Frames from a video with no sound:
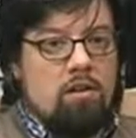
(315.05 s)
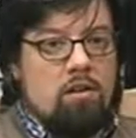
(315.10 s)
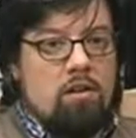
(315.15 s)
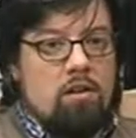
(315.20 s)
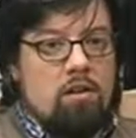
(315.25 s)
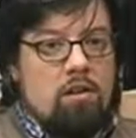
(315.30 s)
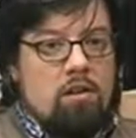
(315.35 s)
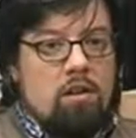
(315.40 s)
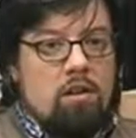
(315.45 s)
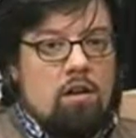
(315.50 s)

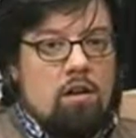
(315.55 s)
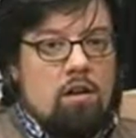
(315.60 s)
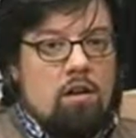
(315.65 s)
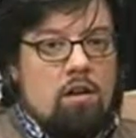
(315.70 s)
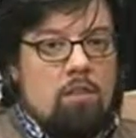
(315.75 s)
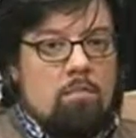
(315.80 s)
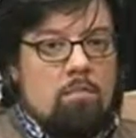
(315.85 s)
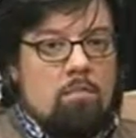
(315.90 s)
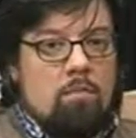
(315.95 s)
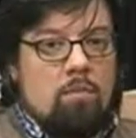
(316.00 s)
Mm-hmm.
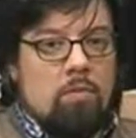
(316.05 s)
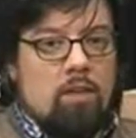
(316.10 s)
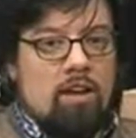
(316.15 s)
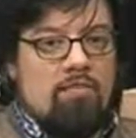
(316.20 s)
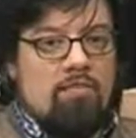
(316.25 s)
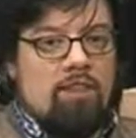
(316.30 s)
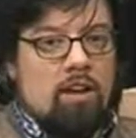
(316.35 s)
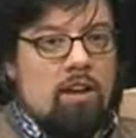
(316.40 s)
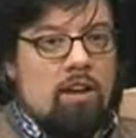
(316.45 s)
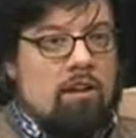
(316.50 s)
Um,
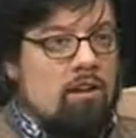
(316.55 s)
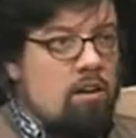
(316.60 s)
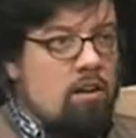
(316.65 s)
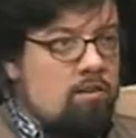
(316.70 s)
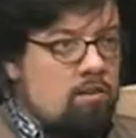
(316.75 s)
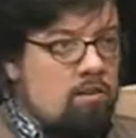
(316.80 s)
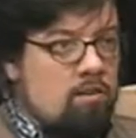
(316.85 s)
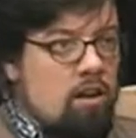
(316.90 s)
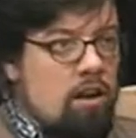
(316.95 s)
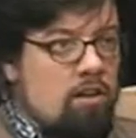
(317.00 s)
I've got
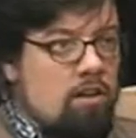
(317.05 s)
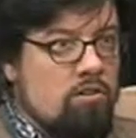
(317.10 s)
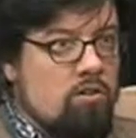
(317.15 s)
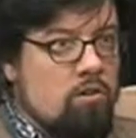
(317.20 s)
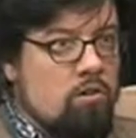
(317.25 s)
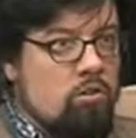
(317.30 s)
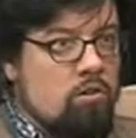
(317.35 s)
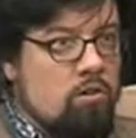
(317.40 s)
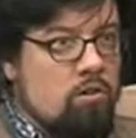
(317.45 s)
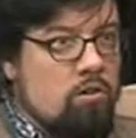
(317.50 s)
another
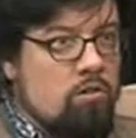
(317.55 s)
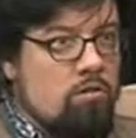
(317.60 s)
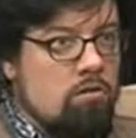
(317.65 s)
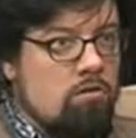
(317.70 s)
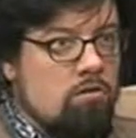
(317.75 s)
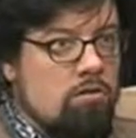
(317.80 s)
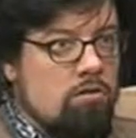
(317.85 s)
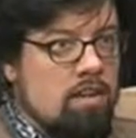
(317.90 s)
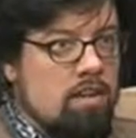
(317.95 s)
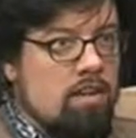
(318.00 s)
October
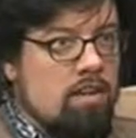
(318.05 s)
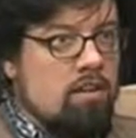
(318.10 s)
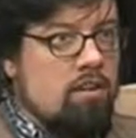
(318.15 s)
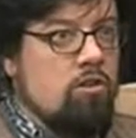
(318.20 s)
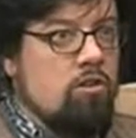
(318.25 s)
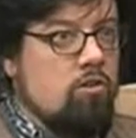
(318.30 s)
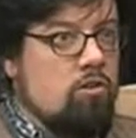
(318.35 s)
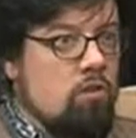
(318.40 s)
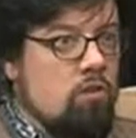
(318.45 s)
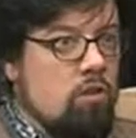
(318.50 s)
date
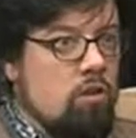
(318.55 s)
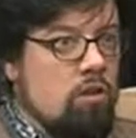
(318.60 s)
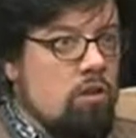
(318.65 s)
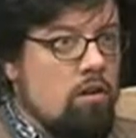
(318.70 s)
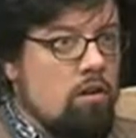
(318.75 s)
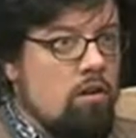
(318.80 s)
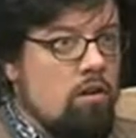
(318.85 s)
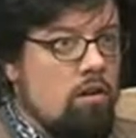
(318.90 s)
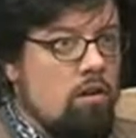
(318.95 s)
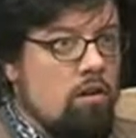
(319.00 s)
in New York
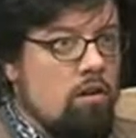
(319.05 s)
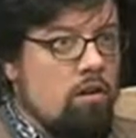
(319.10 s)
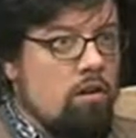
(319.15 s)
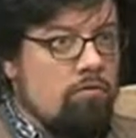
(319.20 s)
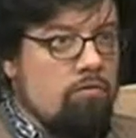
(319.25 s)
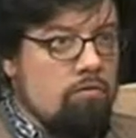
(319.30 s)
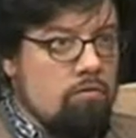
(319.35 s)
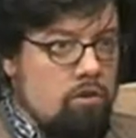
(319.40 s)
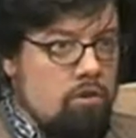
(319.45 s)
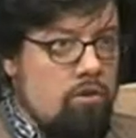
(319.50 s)
uh,
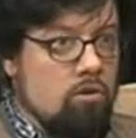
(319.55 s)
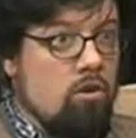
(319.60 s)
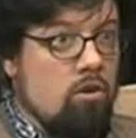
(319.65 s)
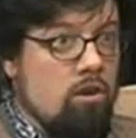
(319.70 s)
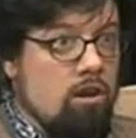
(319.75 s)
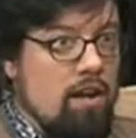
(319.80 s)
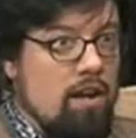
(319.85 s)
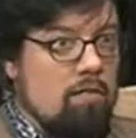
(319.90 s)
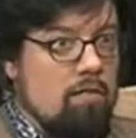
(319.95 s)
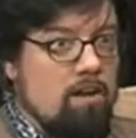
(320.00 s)
okay. for the New
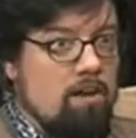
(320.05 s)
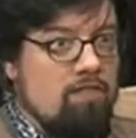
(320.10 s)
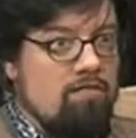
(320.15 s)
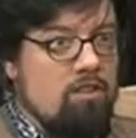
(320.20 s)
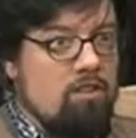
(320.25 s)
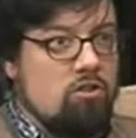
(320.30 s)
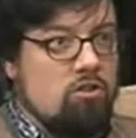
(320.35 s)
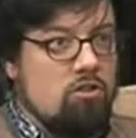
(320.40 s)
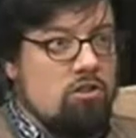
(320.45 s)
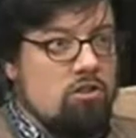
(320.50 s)
York Comic
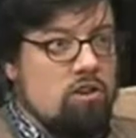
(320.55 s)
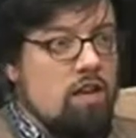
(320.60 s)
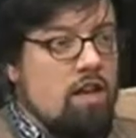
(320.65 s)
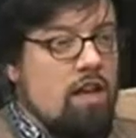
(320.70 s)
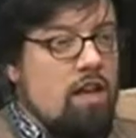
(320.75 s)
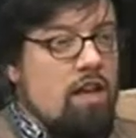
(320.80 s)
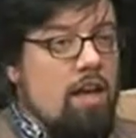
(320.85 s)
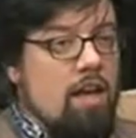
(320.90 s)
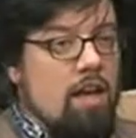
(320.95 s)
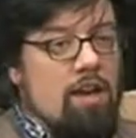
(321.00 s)
Convention,
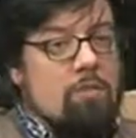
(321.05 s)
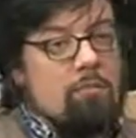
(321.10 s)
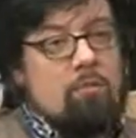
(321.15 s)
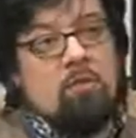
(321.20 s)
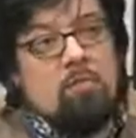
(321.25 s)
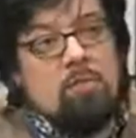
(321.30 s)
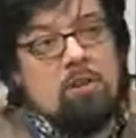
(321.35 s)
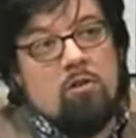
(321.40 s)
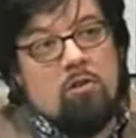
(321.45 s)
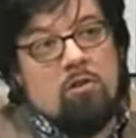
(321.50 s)
okay. and I'm
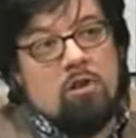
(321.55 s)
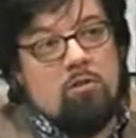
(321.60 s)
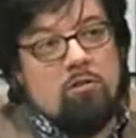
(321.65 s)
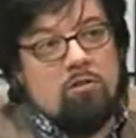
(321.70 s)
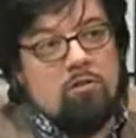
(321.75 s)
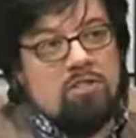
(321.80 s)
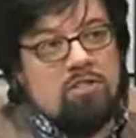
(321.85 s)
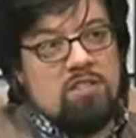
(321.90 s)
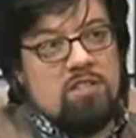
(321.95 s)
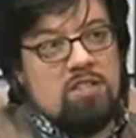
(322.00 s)
going to be going
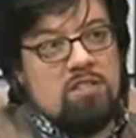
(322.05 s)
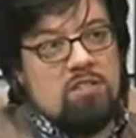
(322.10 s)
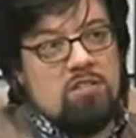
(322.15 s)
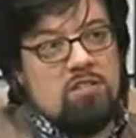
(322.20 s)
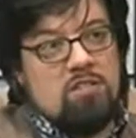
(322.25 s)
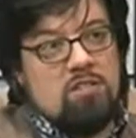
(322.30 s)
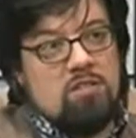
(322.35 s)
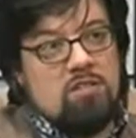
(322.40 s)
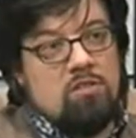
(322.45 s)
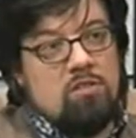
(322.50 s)

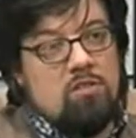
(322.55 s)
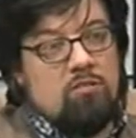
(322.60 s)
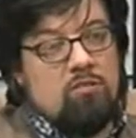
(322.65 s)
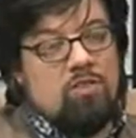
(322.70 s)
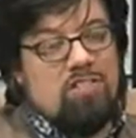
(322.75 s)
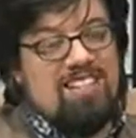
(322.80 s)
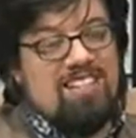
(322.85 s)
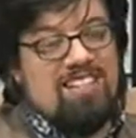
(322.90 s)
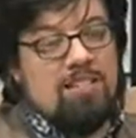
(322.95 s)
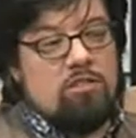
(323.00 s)
overseas
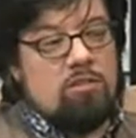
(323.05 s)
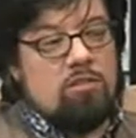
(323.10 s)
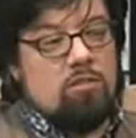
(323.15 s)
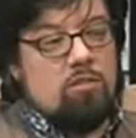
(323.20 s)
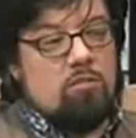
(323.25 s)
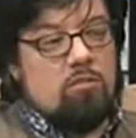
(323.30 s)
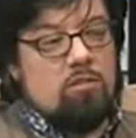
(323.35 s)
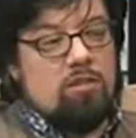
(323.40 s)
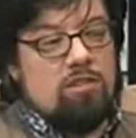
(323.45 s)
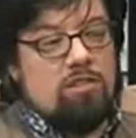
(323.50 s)
overseas
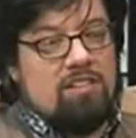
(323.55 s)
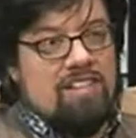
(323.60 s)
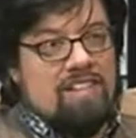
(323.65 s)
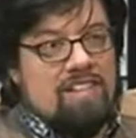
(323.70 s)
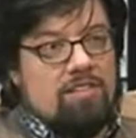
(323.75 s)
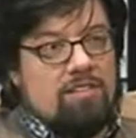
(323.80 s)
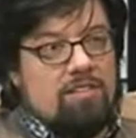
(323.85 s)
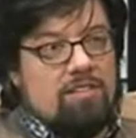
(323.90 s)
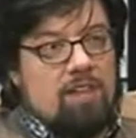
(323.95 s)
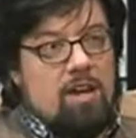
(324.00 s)
to the
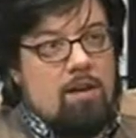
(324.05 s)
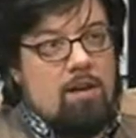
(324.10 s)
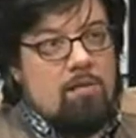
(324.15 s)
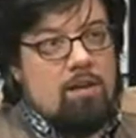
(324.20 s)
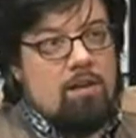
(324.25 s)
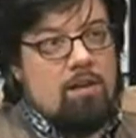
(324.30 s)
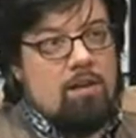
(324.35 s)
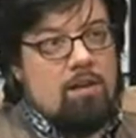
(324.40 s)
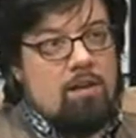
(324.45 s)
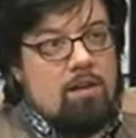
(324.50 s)
Leeds
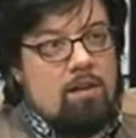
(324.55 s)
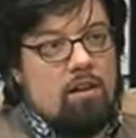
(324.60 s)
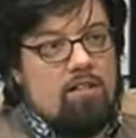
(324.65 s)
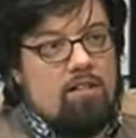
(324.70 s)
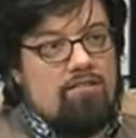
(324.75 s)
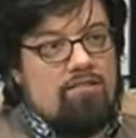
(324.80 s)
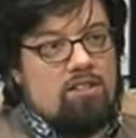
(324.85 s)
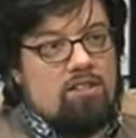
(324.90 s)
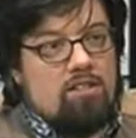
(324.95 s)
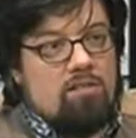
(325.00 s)
Comic
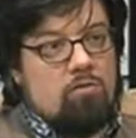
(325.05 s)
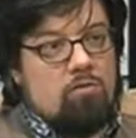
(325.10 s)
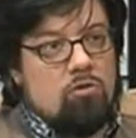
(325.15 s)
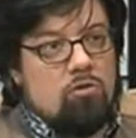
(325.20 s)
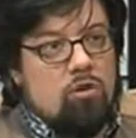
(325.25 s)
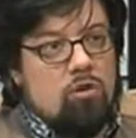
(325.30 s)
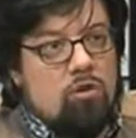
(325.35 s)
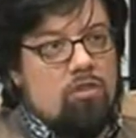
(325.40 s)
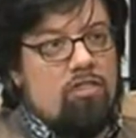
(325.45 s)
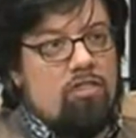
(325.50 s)
uh, Festival
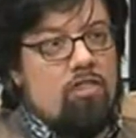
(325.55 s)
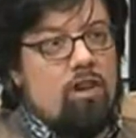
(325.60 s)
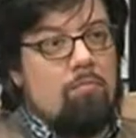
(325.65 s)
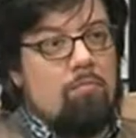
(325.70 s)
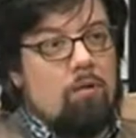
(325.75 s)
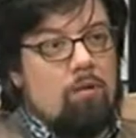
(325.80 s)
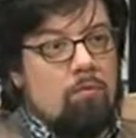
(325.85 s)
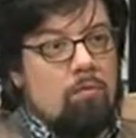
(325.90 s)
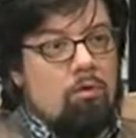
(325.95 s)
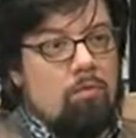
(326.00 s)
called
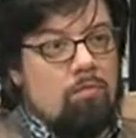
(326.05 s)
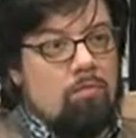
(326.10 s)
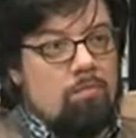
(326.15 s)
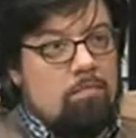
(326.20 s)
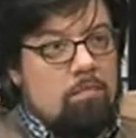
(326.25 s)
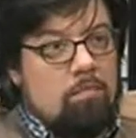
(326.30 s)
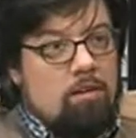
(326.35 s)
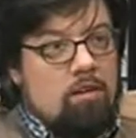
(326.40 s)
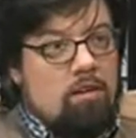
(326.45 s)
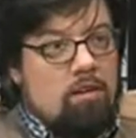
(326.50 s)
Thought Bubble
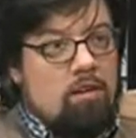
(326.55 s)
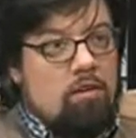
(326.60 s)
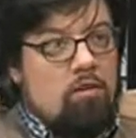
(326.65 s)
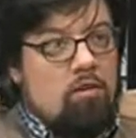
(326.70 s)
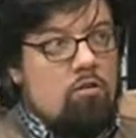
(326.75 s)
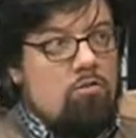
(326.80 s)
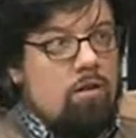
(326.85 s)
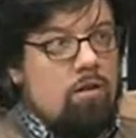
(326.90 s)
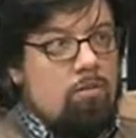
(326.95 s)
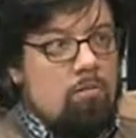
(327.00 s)
oh, in
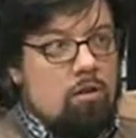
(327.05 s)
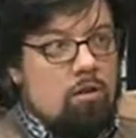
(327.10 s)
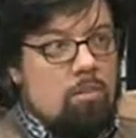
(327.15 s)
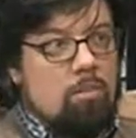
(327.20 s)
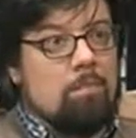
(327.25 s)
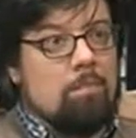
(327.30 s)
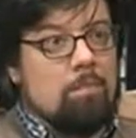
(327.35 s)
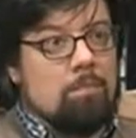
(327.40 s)
November.